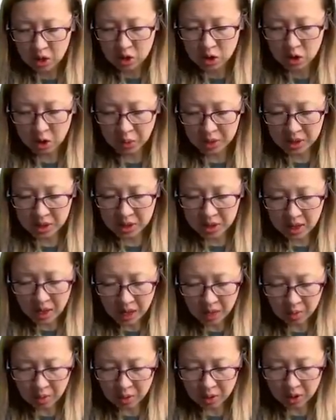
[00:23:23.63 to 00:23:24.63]
So we
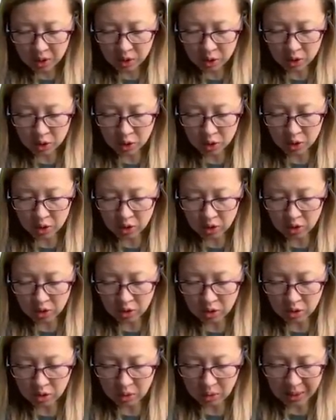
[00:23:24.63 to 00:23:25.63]
start with
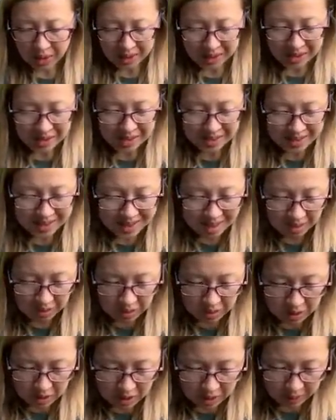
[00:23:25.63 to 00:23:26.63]
Donoghue and
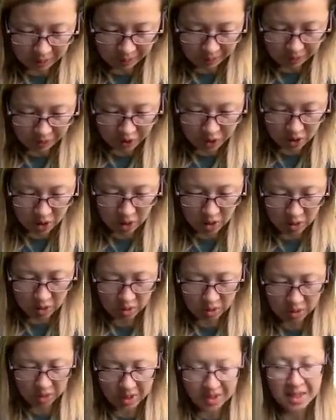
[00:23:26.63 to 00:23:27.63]
Stevenson. So
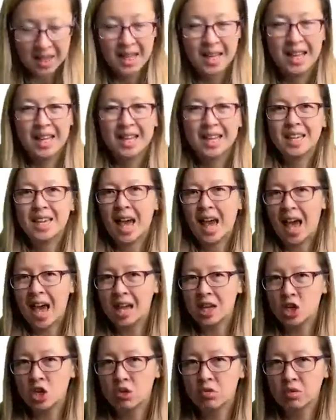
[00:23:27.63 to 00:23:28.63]

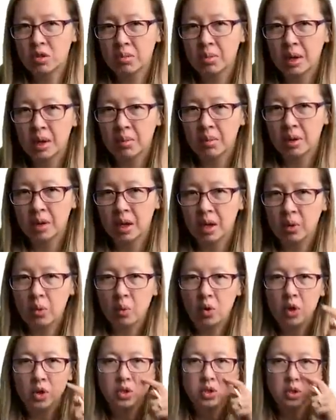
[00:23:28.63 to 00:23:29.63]
can you remember
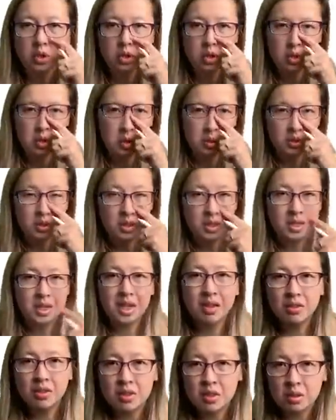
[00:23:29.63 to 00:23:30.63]
what Donoghue and
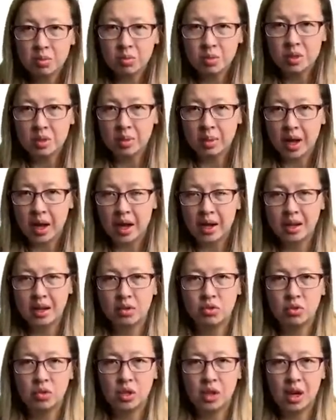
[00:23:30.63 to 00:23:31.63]
Stevenson was about?
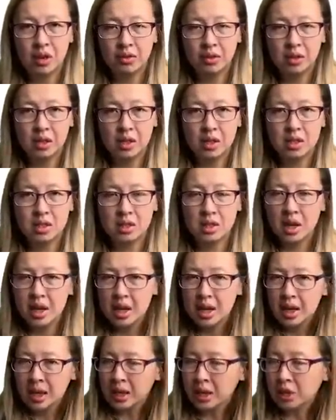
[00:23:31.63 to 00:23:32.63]
If you covered this
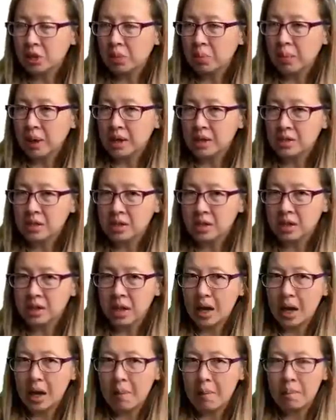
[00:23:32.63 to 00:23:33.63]
in your basic
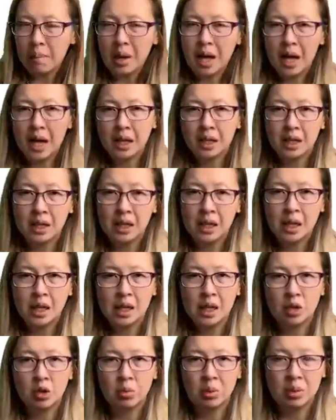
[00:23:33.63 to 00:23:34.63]
uh,
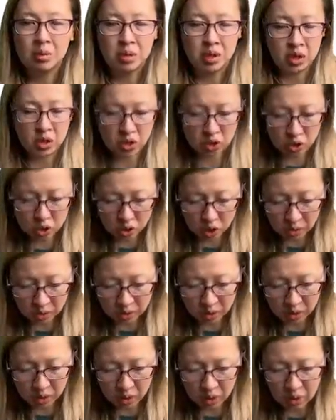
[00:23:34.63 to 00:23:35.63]
marketing or maybe consumer
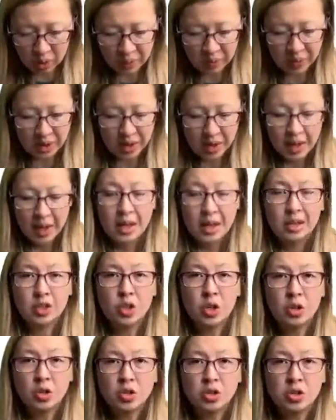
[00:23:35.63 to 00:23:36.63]
law,
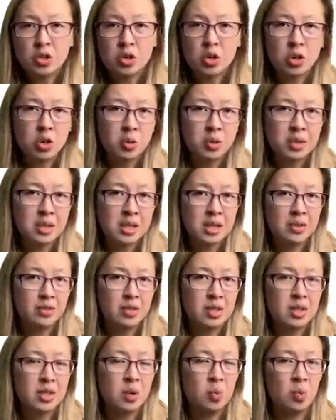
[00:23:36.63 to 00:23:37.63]
Donoghue and
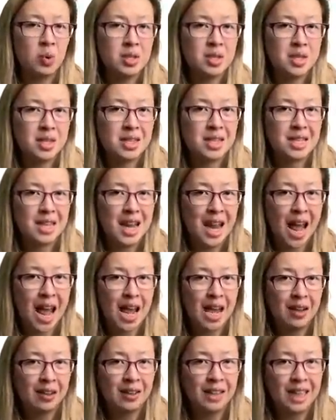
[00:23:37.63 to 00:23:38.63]
Stevenson was the
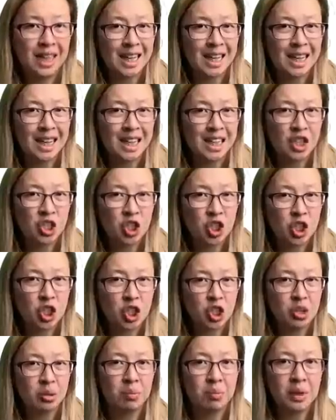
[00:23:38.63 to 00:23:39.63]
snail in the
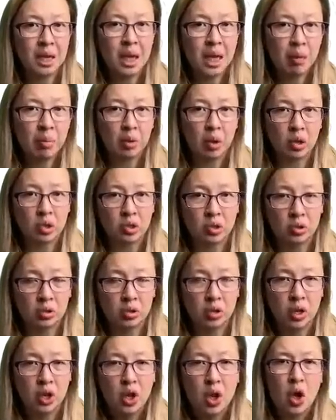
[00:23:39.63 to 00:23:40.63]
ginger beer
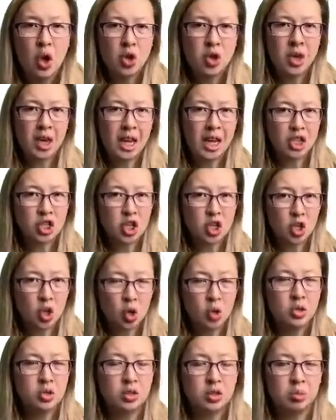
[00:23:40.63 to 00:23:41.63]
bottle. You can actually
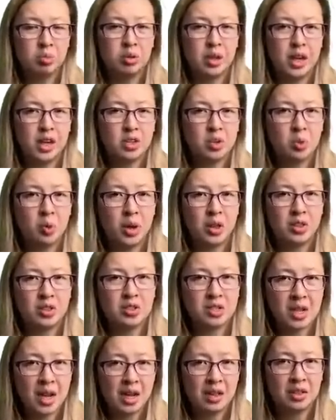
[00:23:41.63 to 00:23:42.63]
go to the place where the
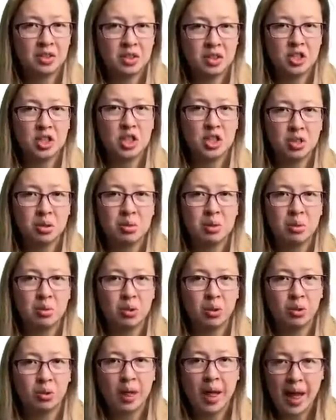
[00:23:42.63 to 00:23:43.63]
snail in the ginger beer
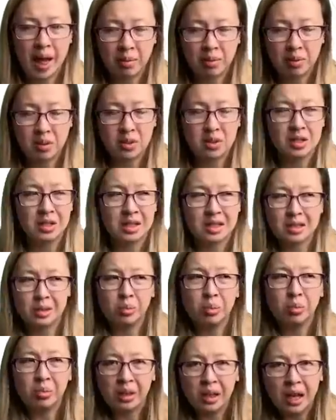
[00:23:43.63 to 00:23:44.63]
bottle happened, and there's a
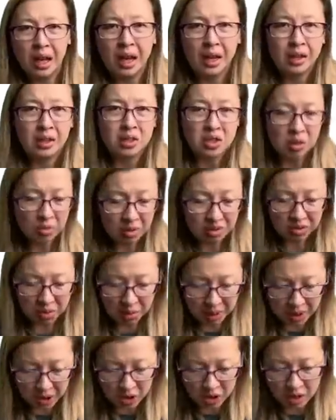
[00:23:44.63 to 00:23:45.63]
little plaque and some
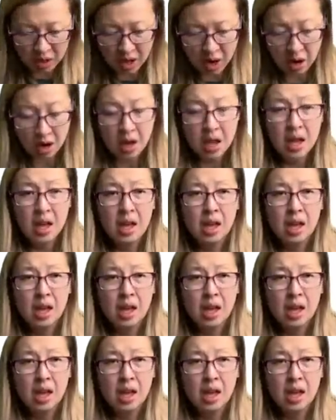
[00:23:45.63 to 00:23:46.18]
information there.